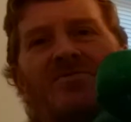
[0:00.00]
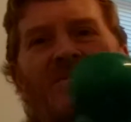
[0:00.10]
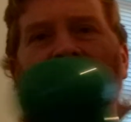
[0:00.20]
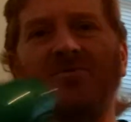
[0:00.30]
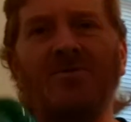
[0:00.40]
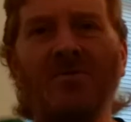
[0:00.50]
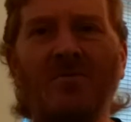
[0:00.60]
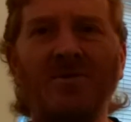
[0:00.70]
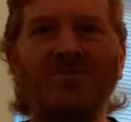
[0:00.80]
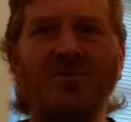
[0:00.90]
simple too.
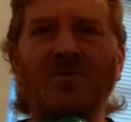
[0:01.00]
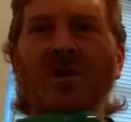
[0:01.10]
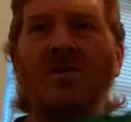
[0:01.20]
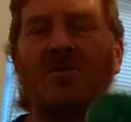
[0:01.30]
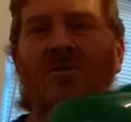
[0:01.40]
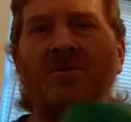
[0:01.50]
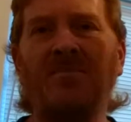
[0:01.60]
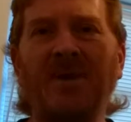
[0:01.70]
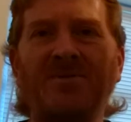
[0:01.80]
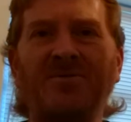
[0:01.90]
Once you learn the
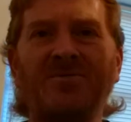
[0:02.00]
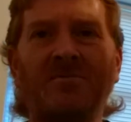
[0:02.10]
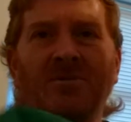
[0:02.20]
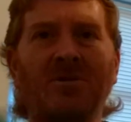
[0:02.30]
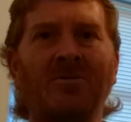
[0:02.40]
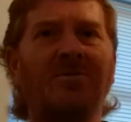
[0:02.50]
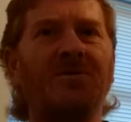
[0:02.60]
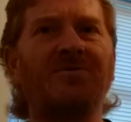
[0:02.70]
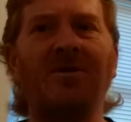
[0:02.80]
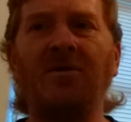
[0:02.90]
basics of balloon
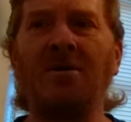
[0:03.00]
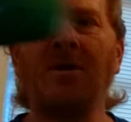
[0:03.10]
twisting,